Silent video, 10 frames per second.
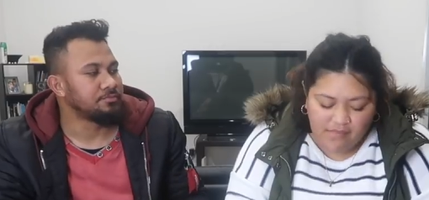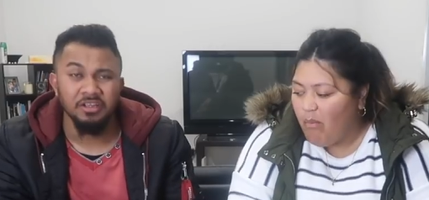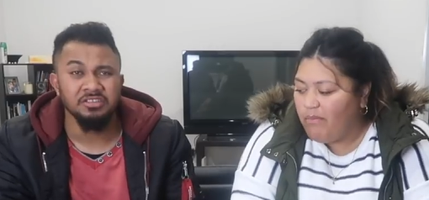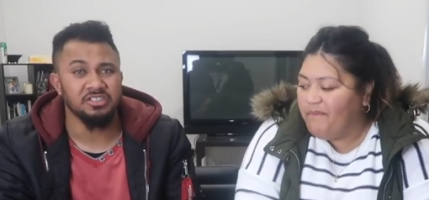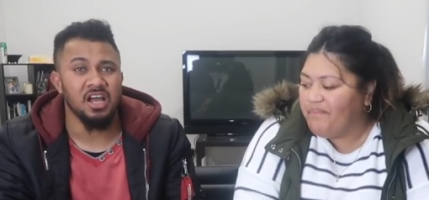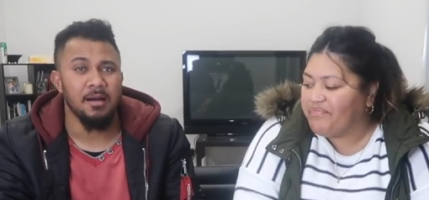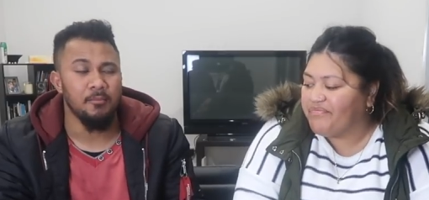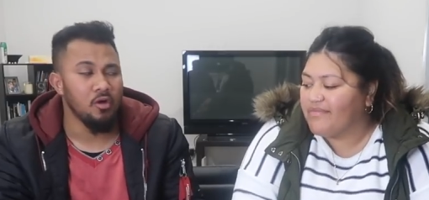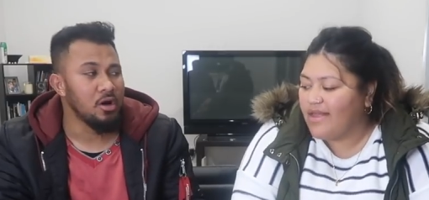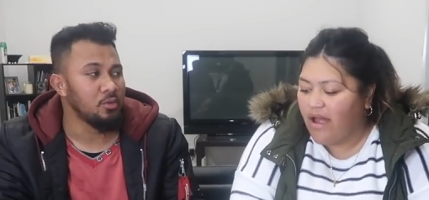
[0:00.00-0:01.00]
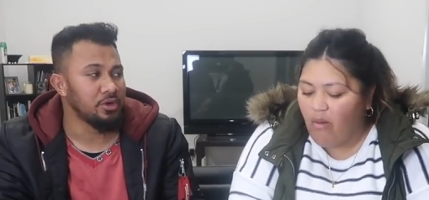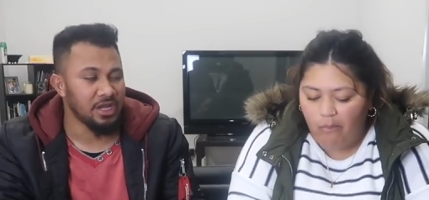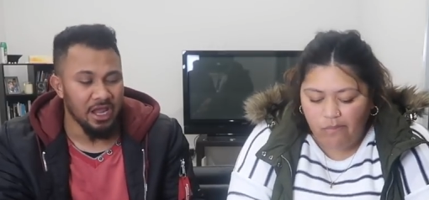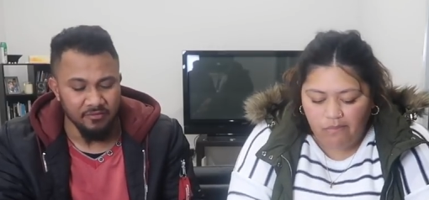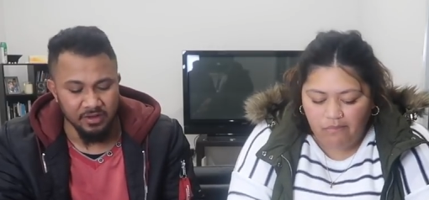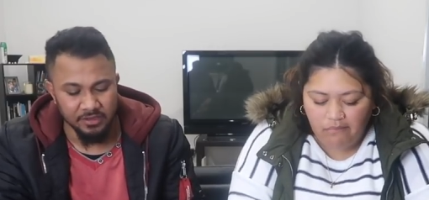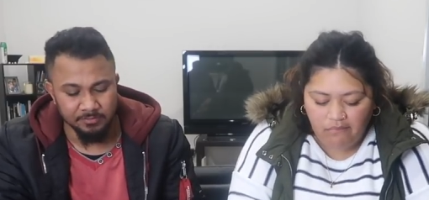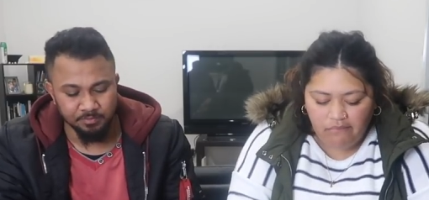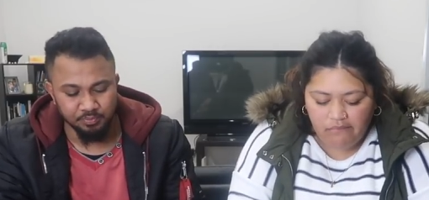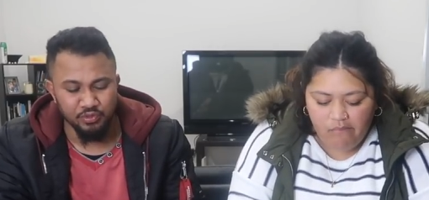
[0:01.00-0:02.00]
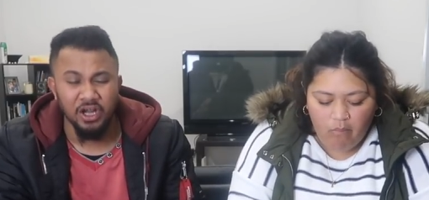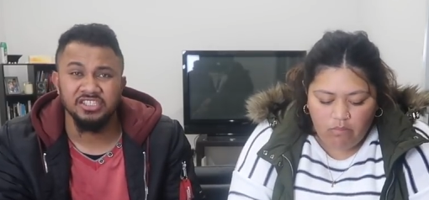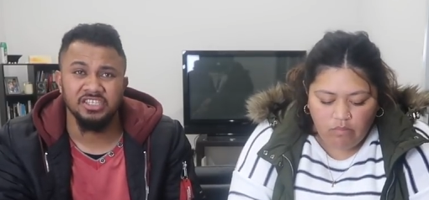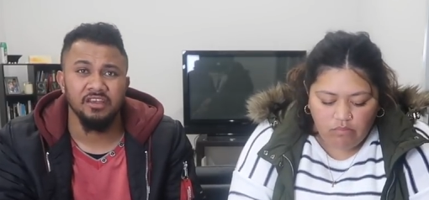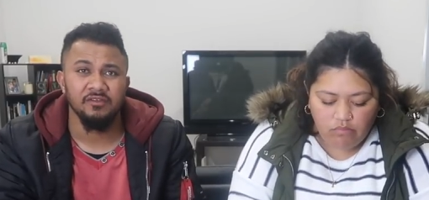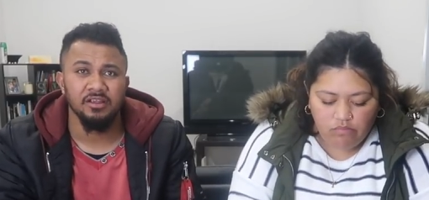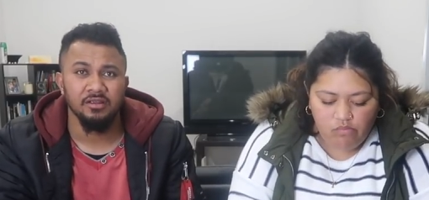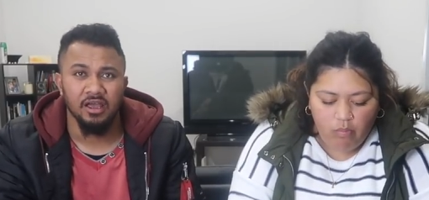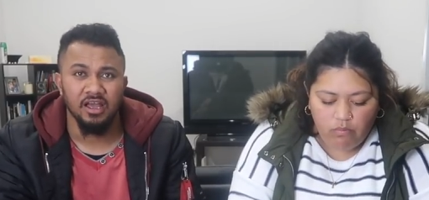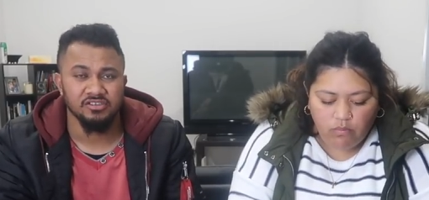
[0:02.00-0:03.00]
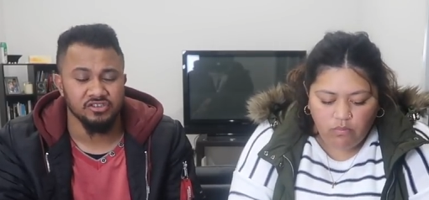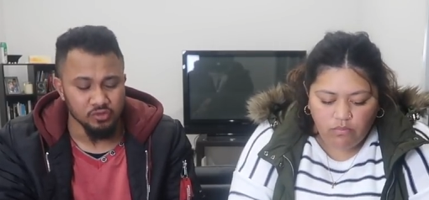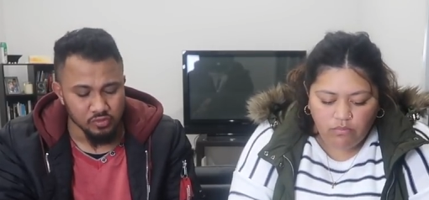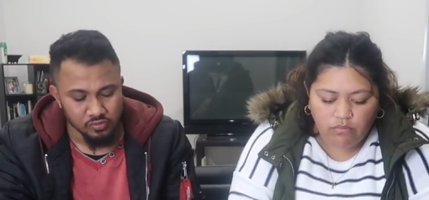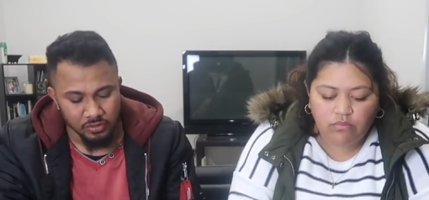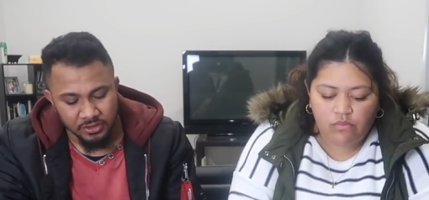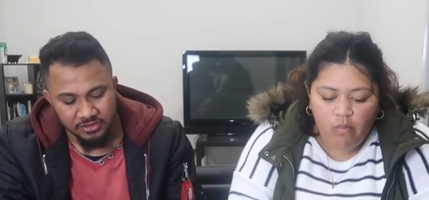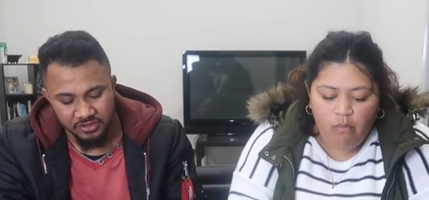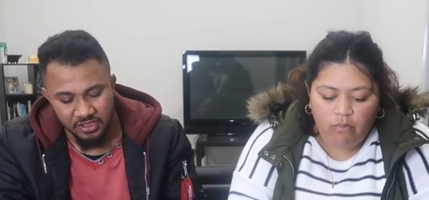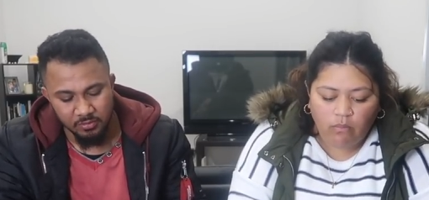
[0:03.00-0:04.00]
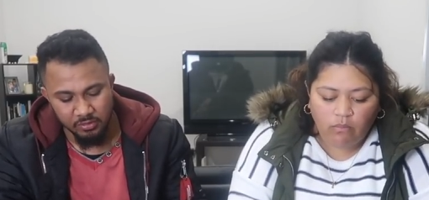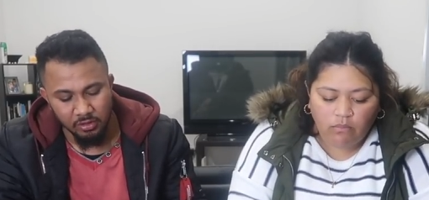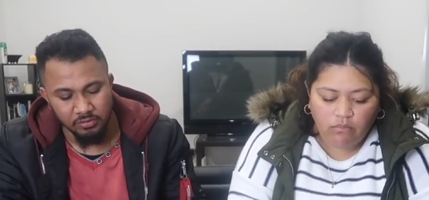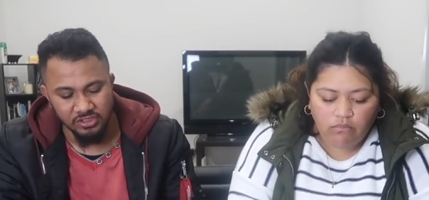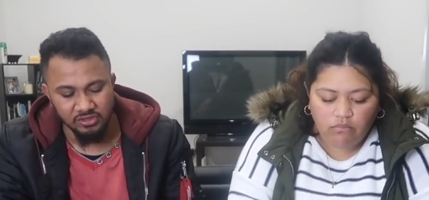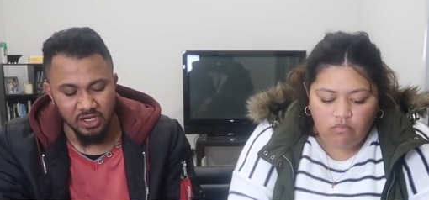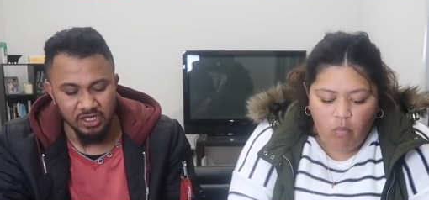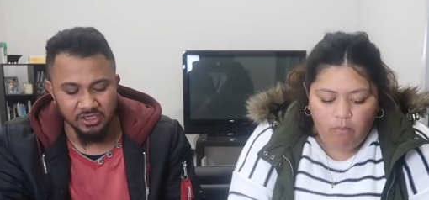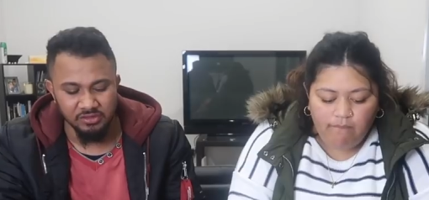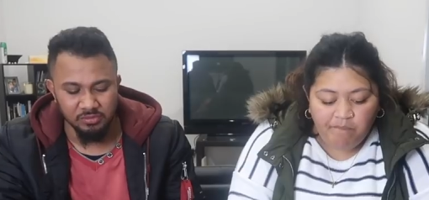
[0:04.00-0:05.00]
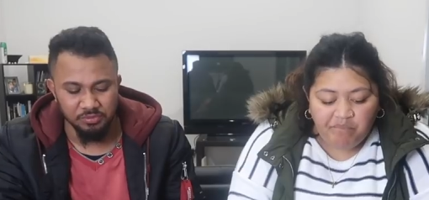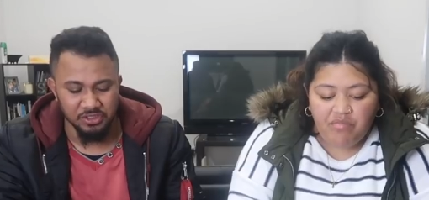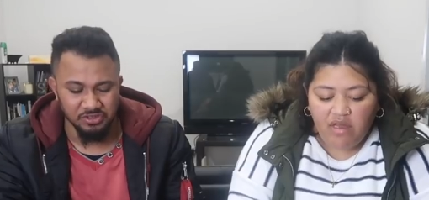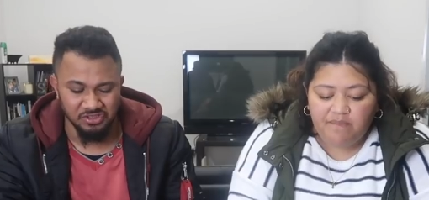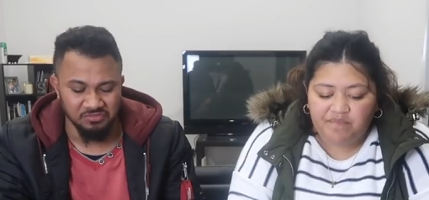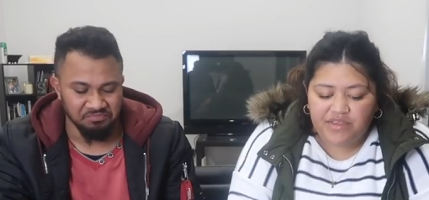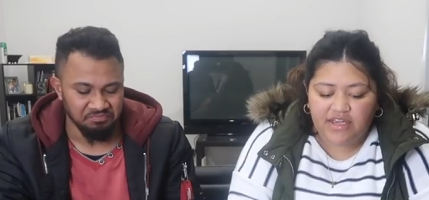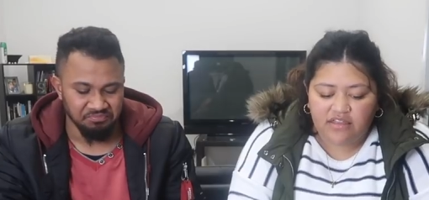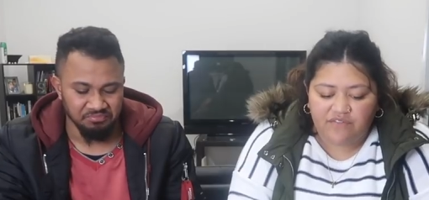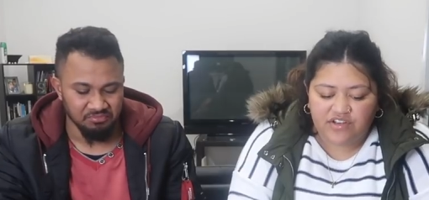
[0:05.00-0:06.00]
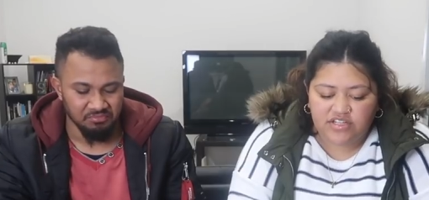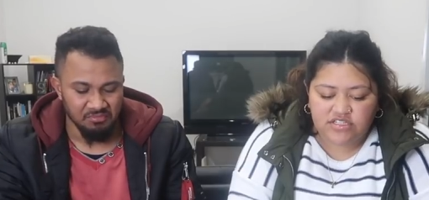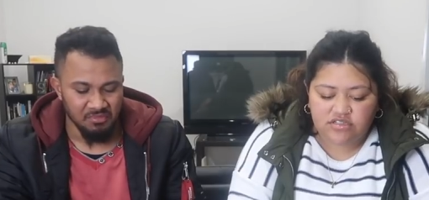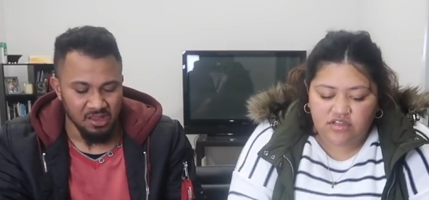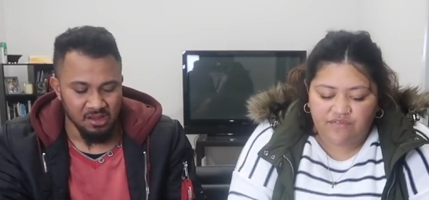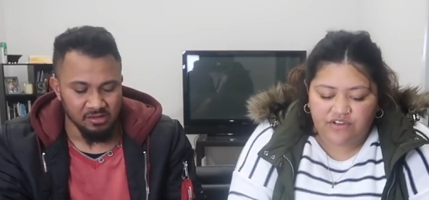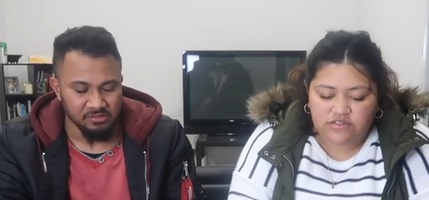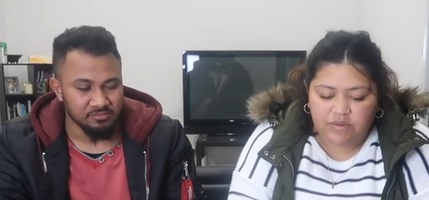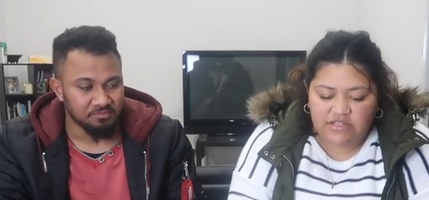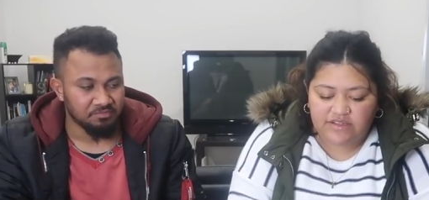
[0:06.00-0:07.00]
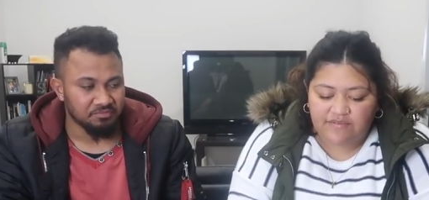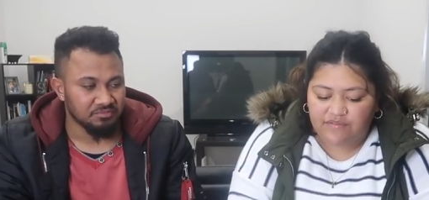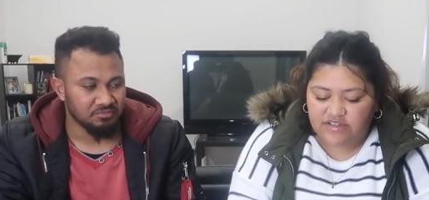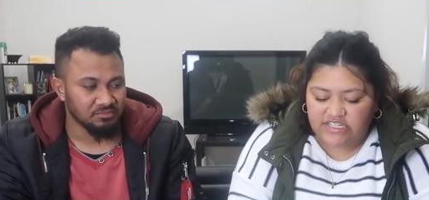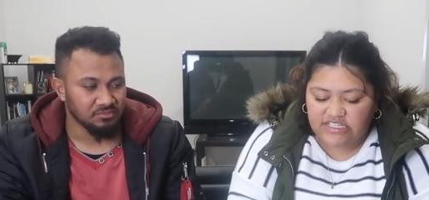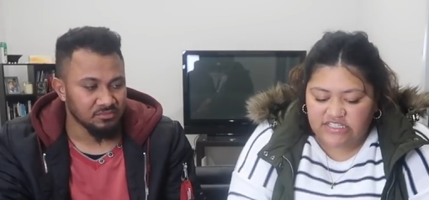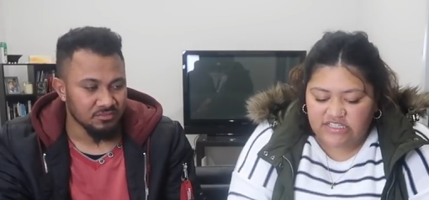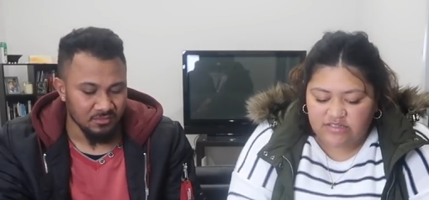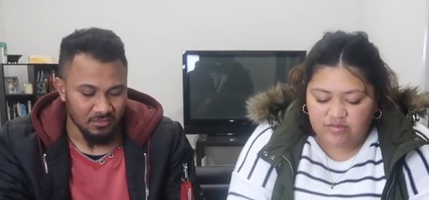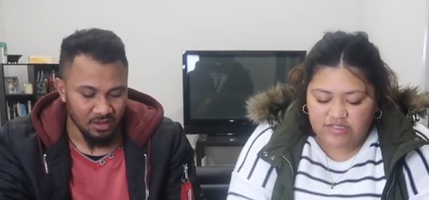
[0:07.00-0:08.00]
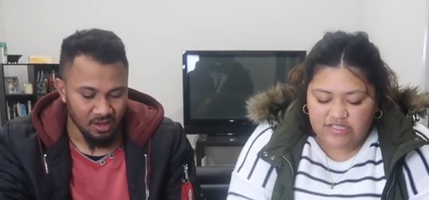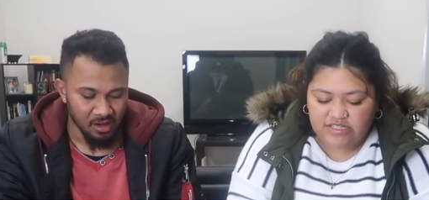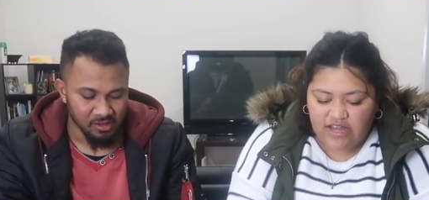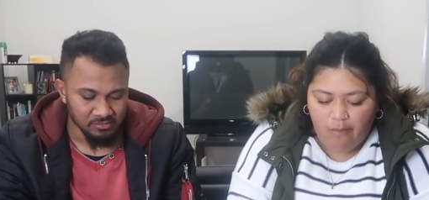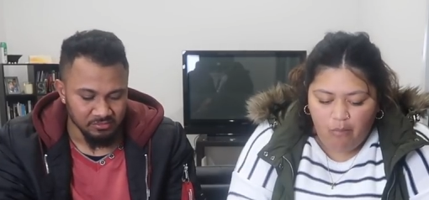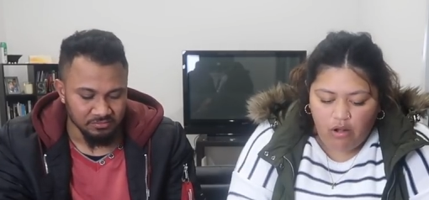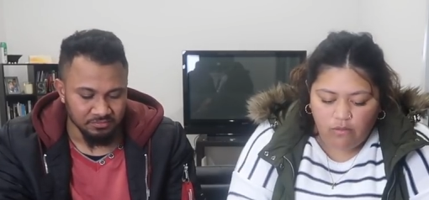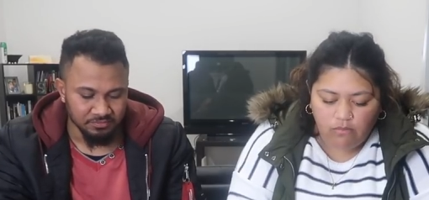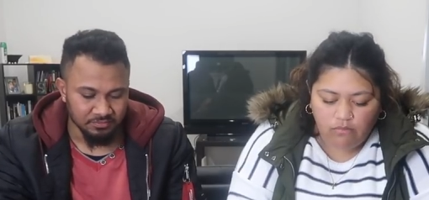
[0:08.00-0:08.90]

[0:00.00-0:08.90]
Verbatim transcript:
Speaker 1: In Samoa, whenever prize giving at school, yeah, we always try this one because
Speaker 2: yeah, the first the first place I've ever tasted this was in Samoa.